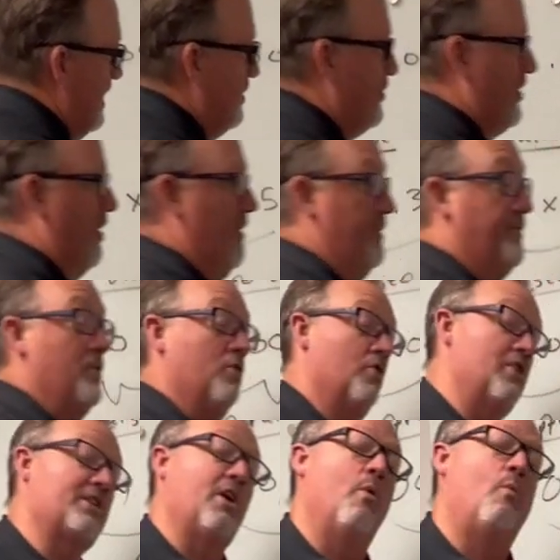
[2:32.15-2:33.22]
So if you
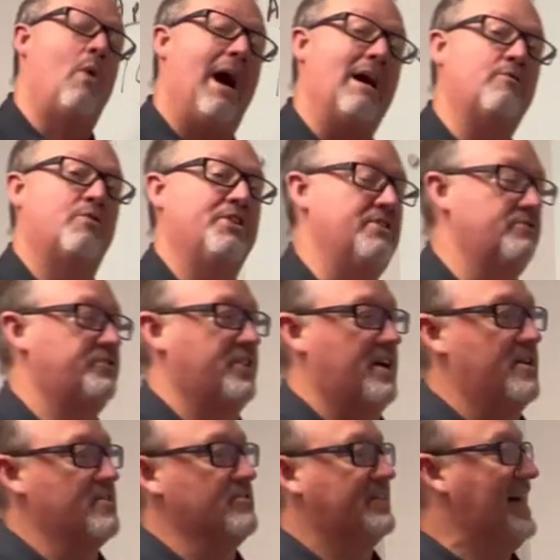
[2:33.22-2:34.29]
look at why we used
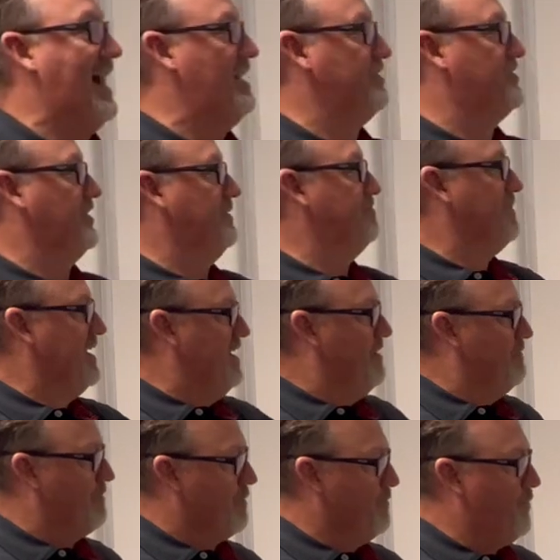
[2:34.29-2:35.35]
$100,000,
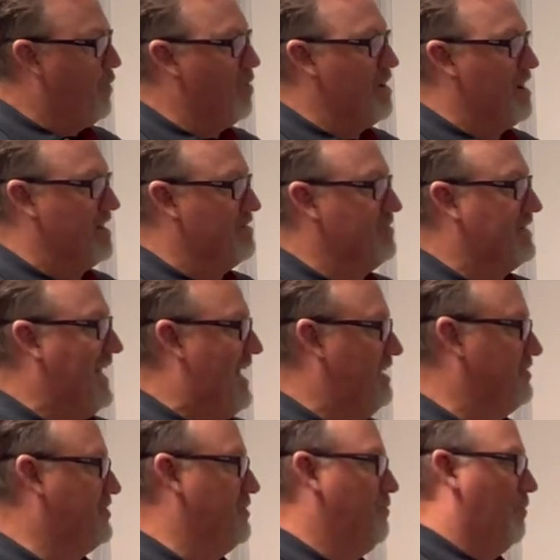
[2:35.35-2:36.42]
for
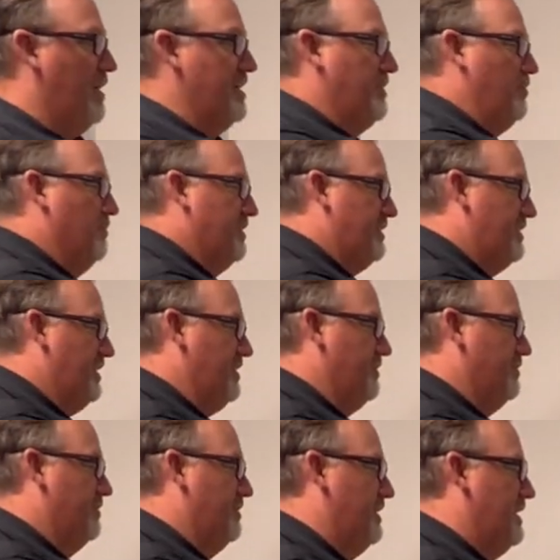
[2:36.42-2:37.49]
$400,000, what you would
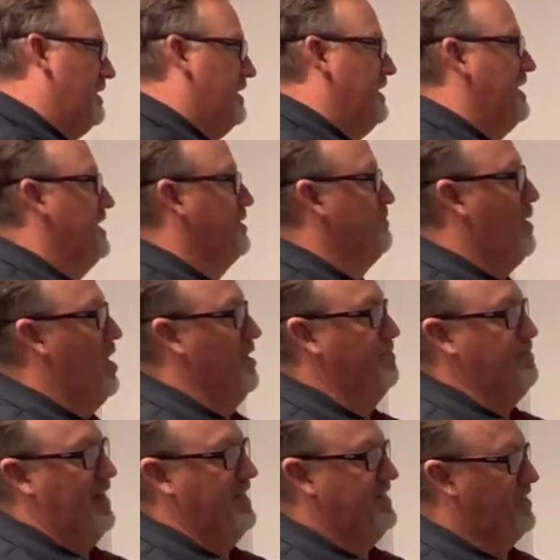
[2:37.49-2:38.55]
do is
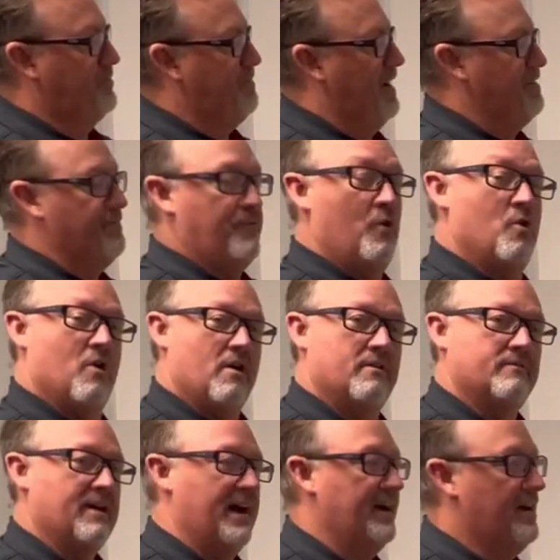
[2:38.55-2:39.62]
multiply this by 4,
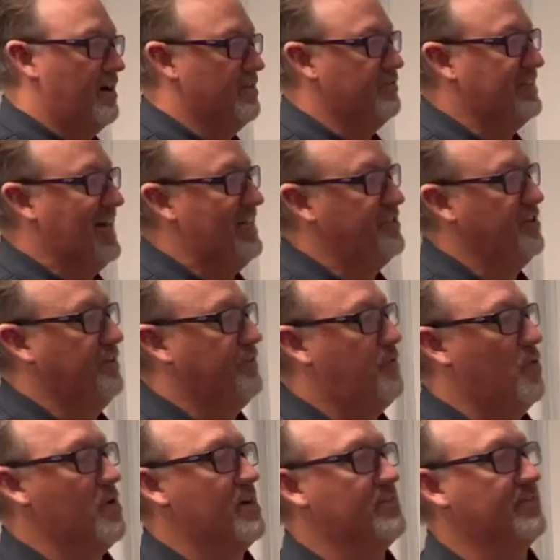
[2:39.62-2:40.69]
right? $100,000 to
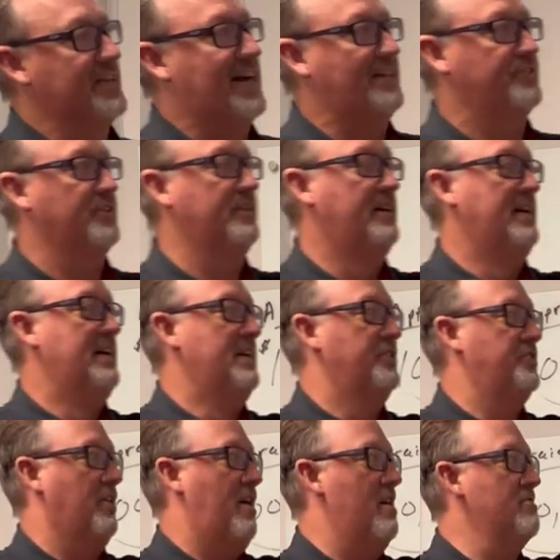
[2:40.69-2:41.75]
$400,000. So
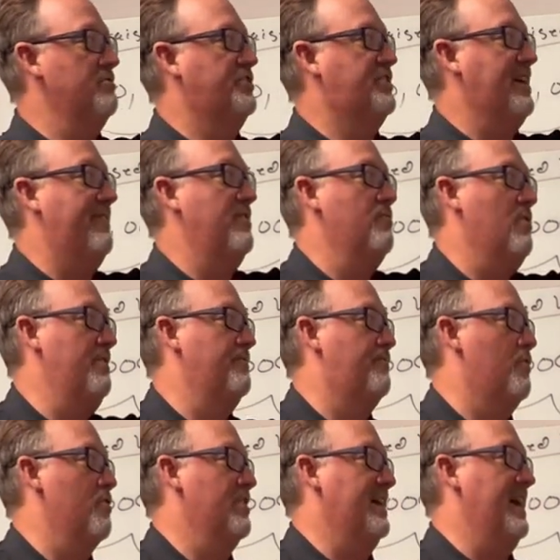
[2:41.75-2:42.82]

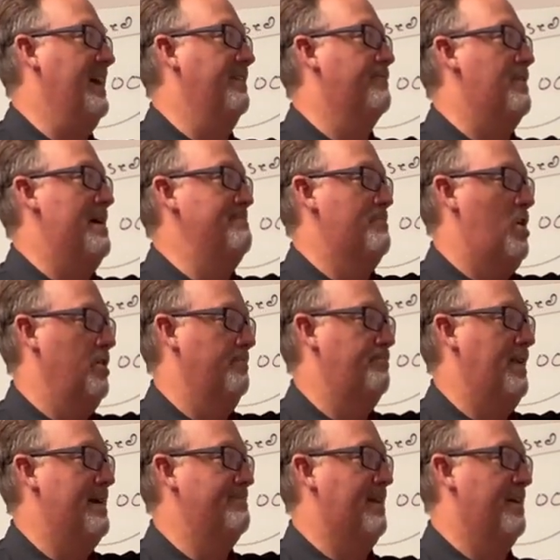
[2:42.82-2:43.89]
$171.48, if I
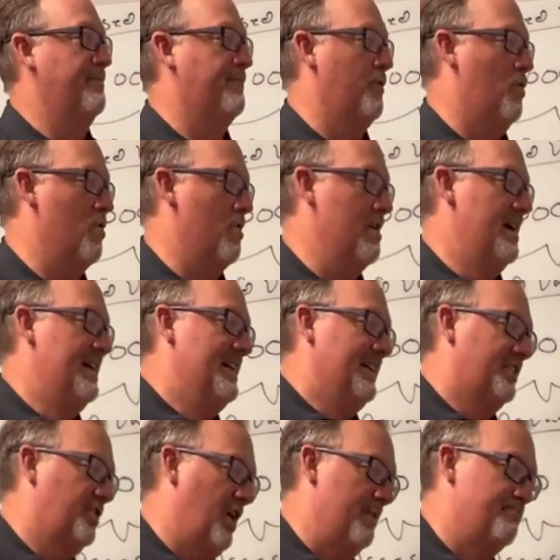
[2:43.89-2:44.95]
multiply by 4, it's
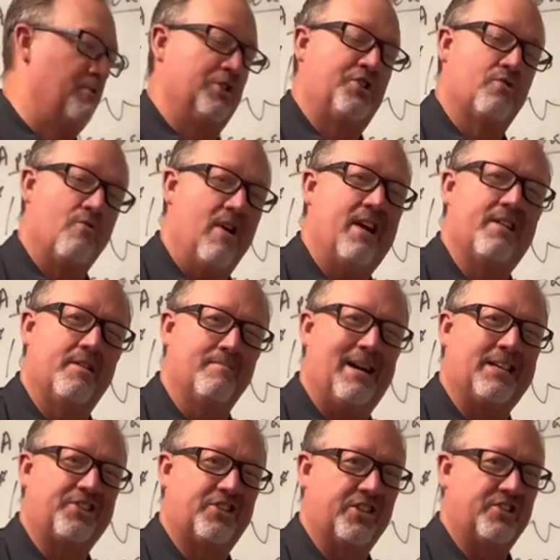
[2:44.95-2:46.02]
going to put you right at about
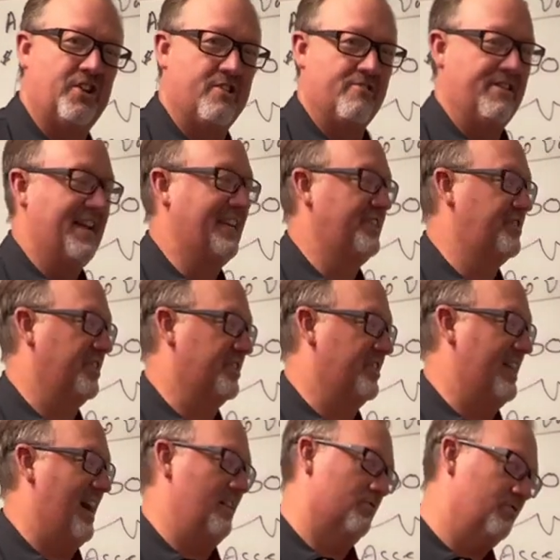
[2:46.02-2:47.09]
$686,
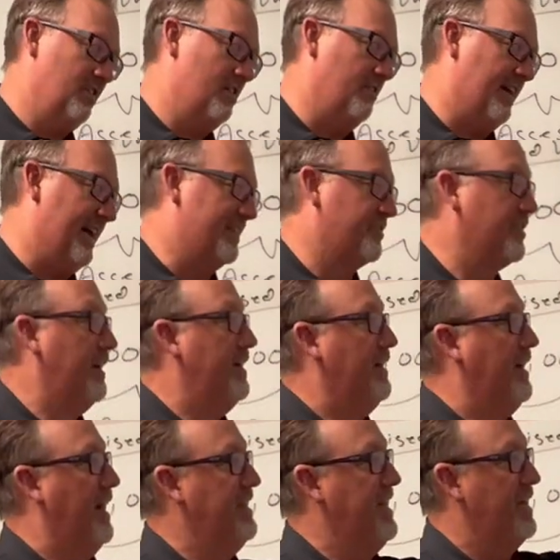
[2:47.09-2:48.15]
a little less.
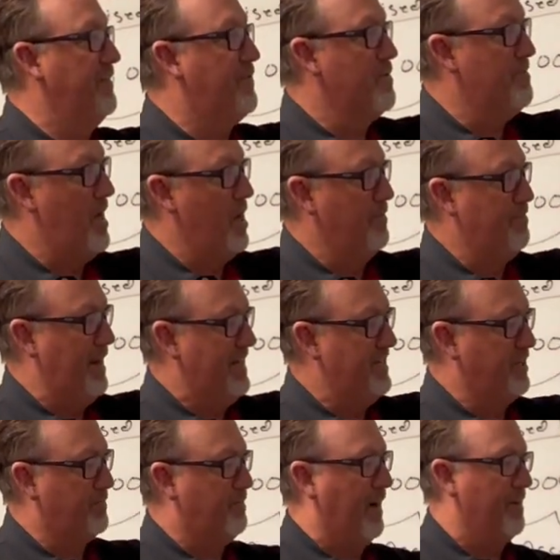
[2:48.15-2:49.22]
And then if you multiply this
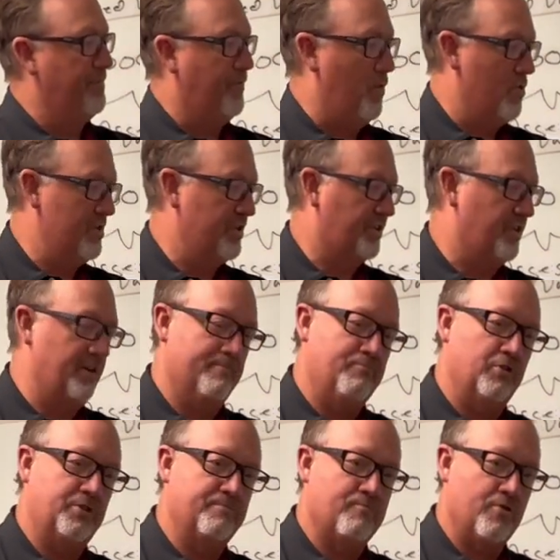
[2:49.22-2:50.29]
by 4, it's going to put
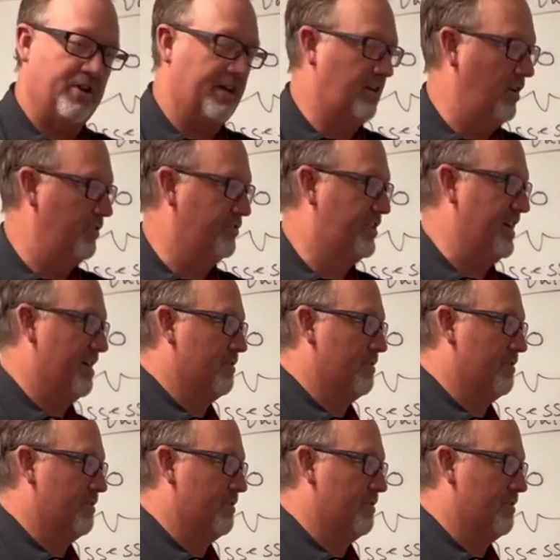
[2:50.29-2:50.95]
you pretty close here.